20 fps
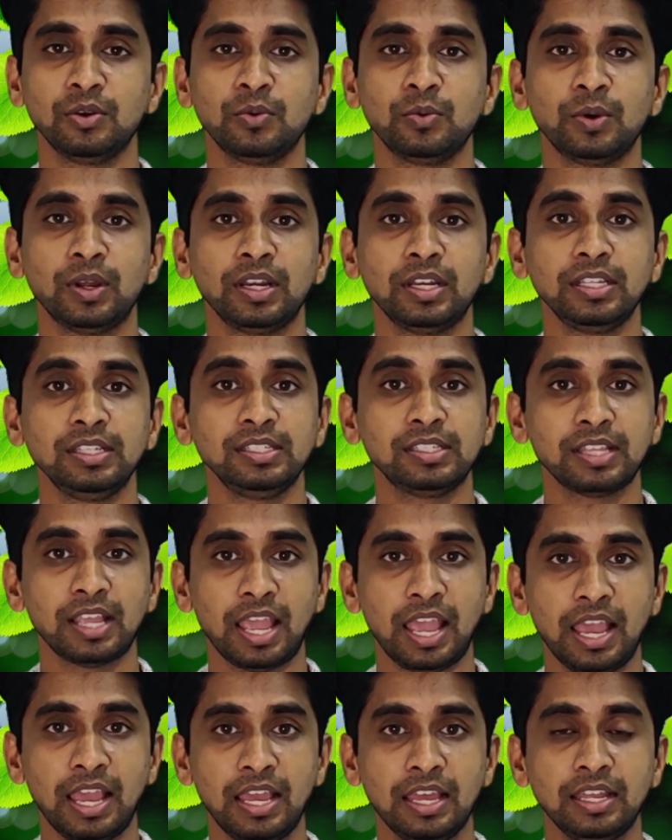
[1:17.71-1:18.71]
One is
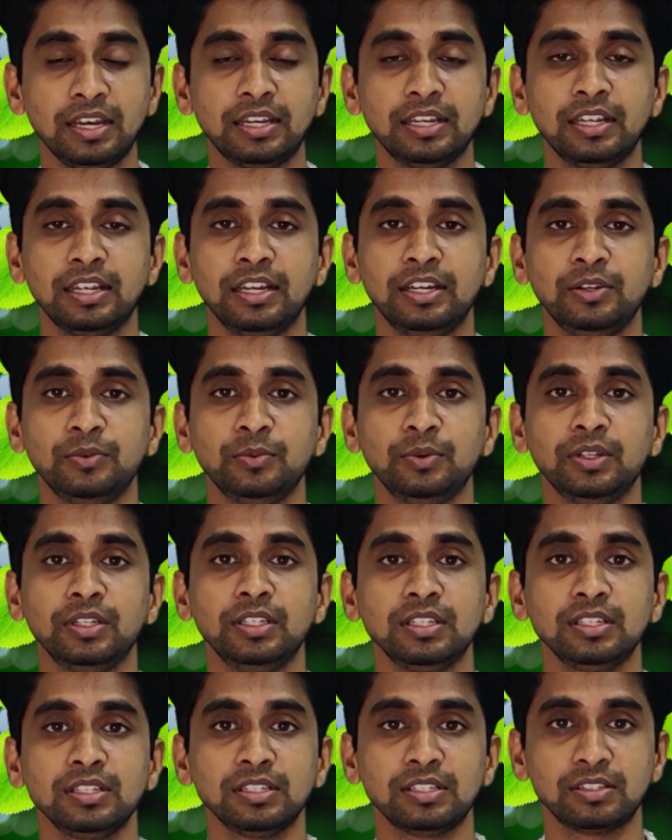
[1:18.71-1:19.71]
air and
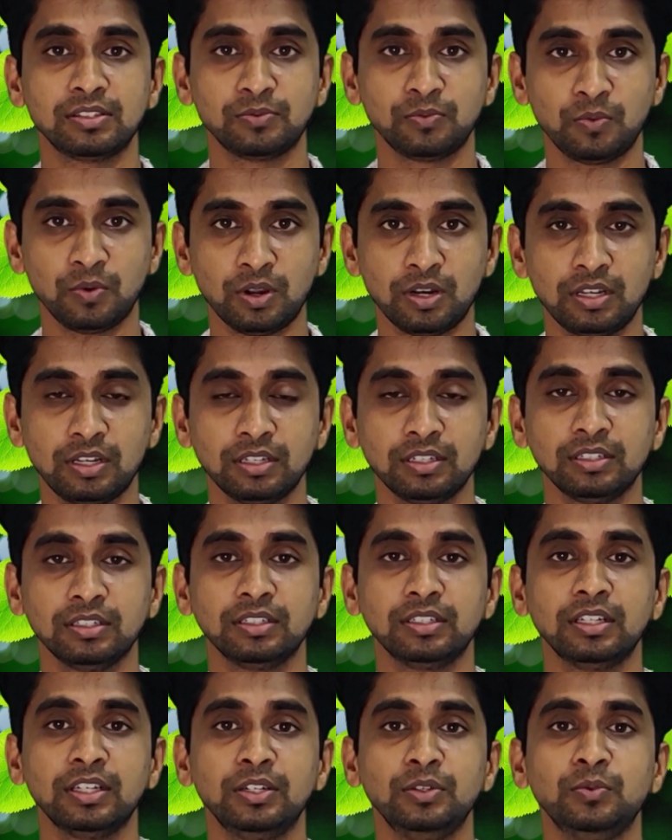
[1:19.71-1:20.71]
one is
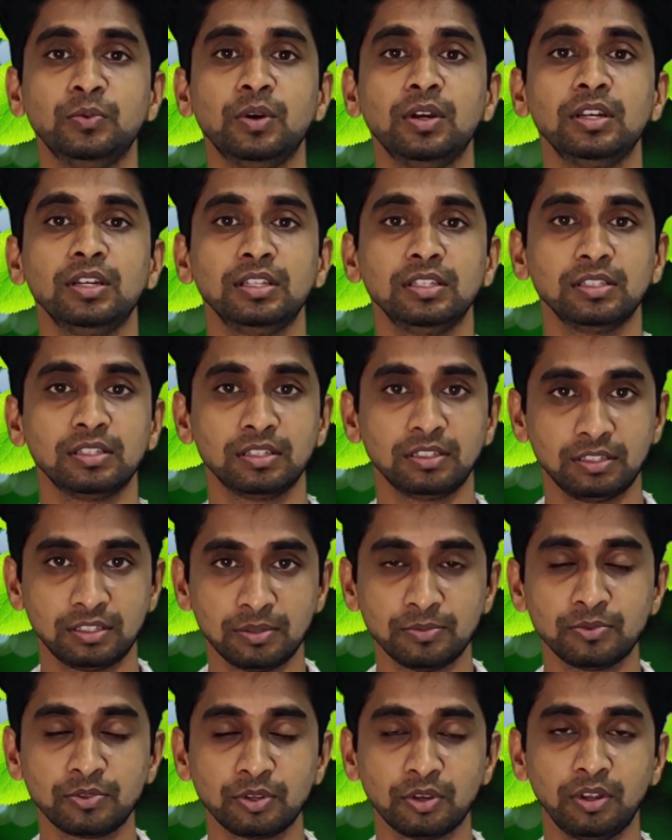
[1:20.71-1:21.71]
water and one is
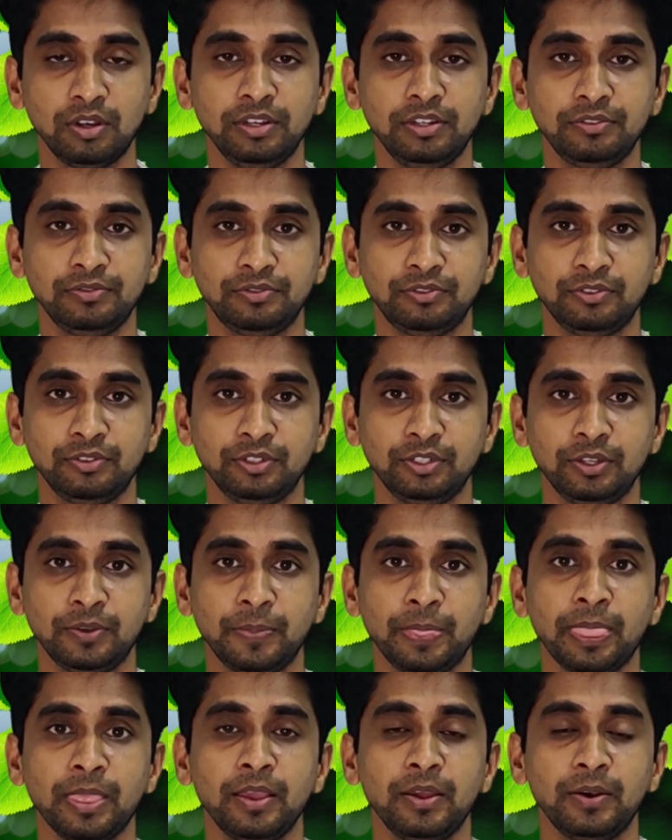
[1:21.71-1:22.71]
some solid food,
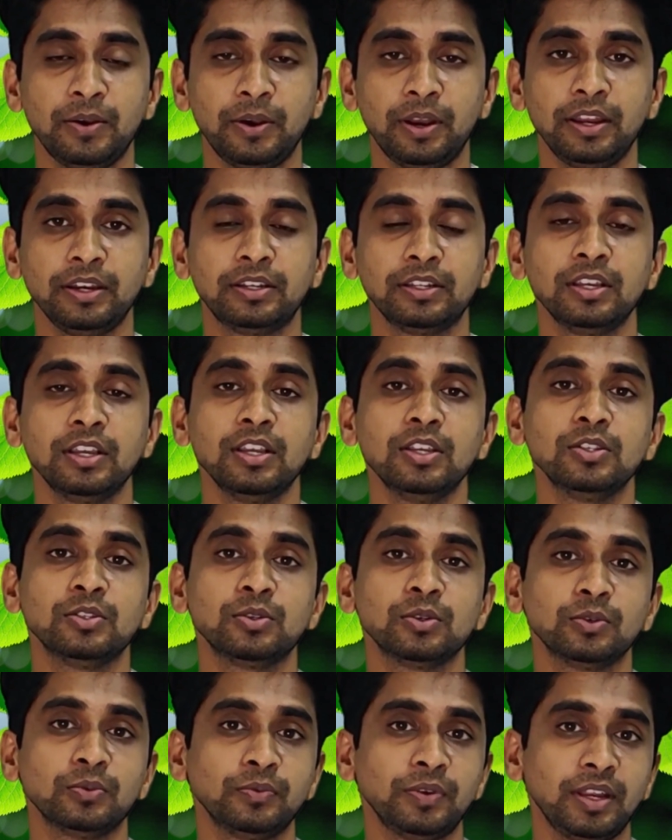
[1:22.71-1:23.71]
right?
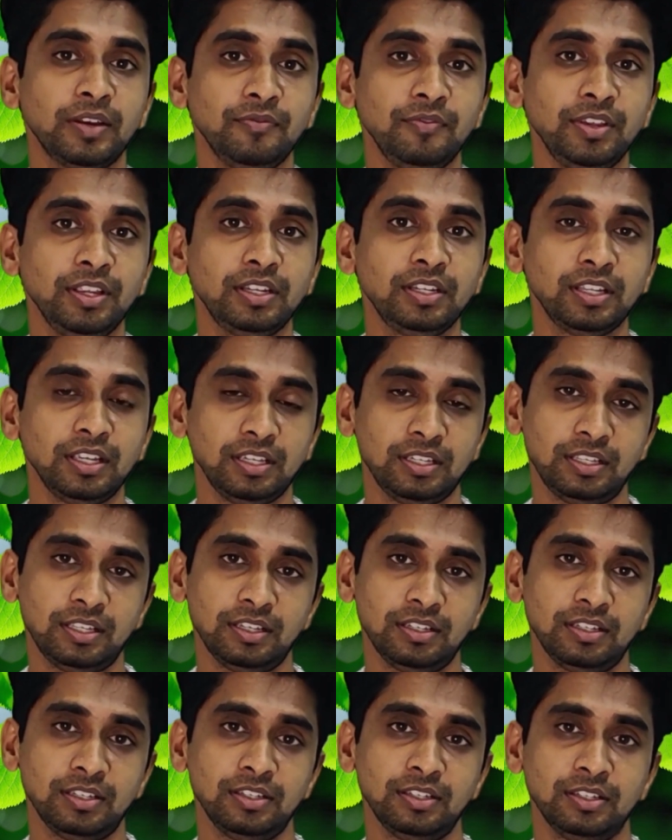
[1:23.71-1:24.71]
So when we take
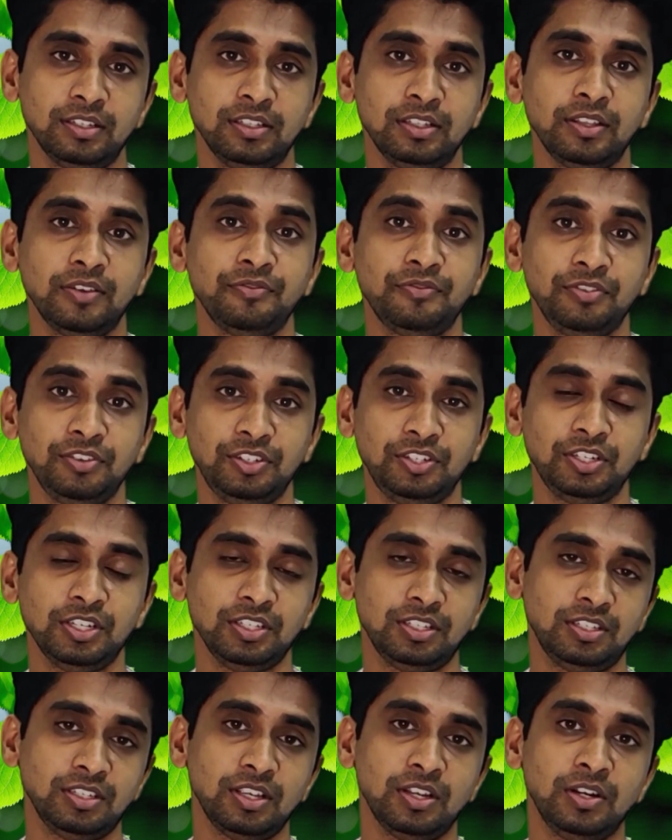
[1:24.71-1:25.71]
the
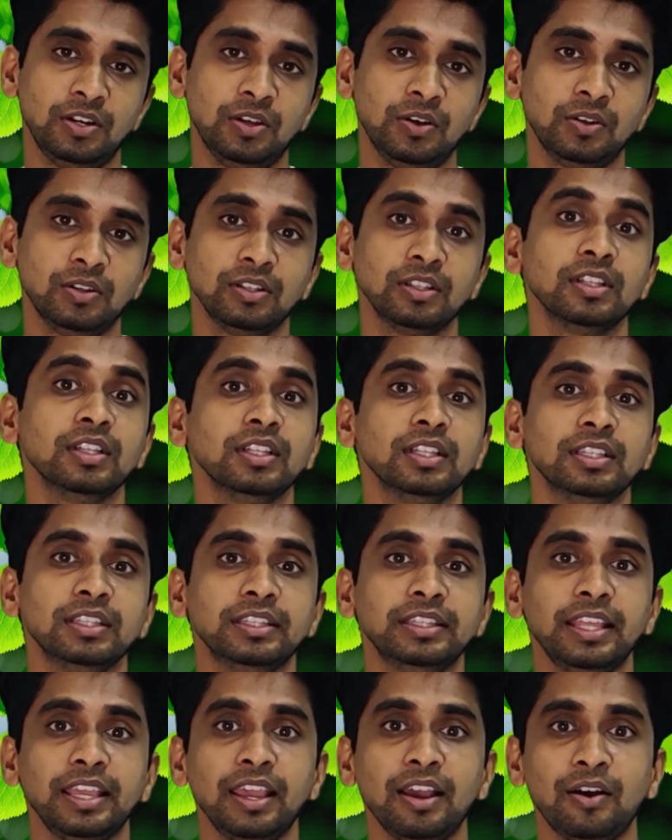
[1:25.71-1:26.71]
fishes and all,
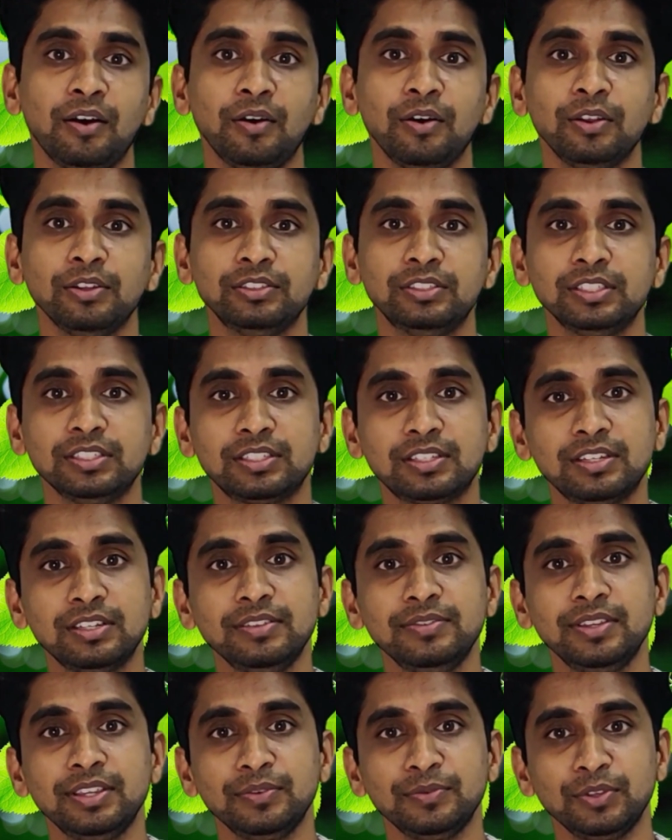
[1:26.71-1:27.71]
they all just
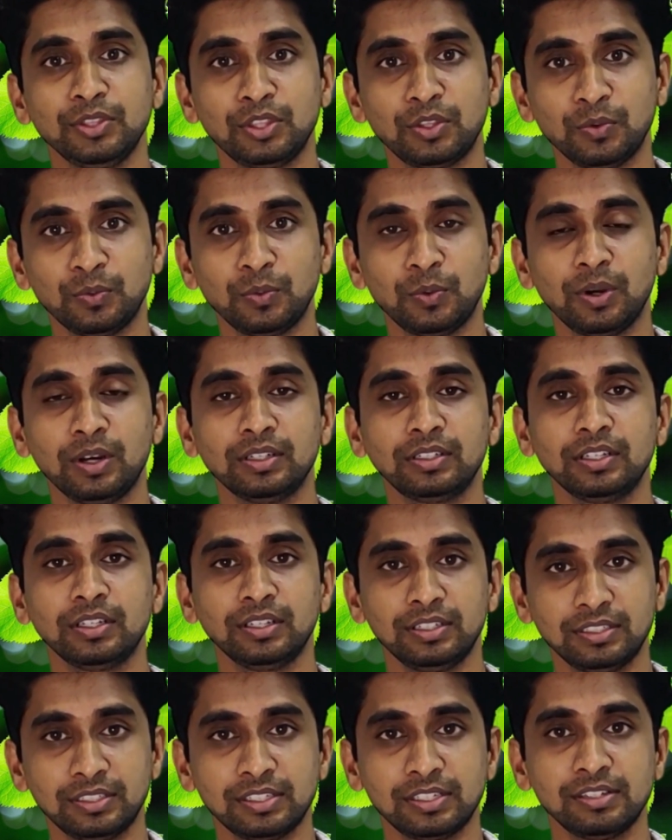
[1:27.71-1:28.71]
living with the
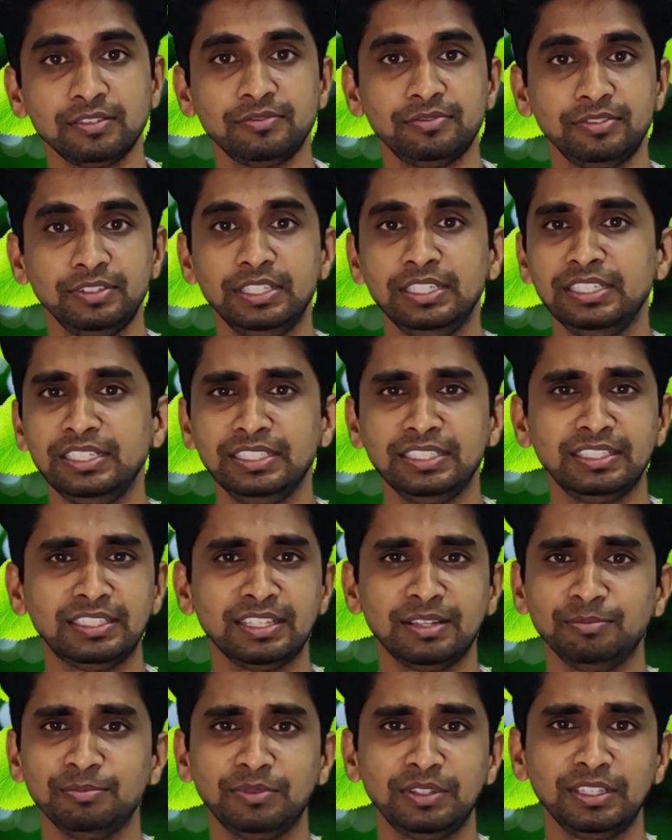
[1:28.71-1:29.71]
water itself, eating
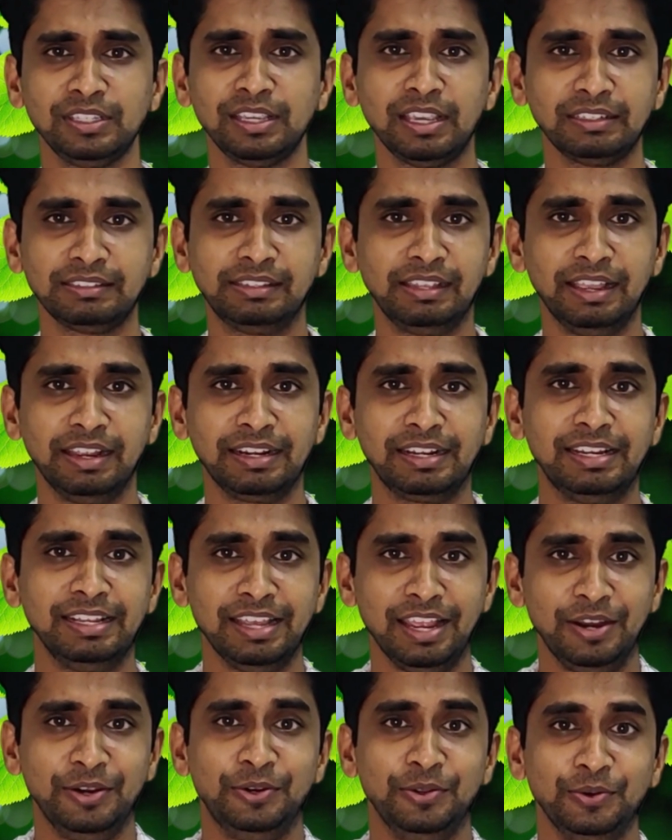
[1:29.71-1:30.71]
something
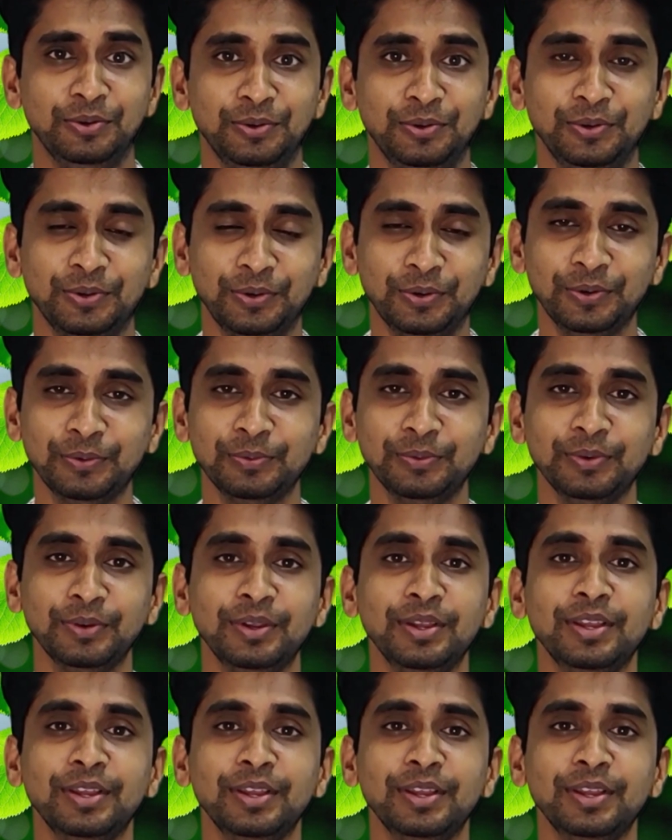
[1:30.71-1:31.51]
exactly I don't know.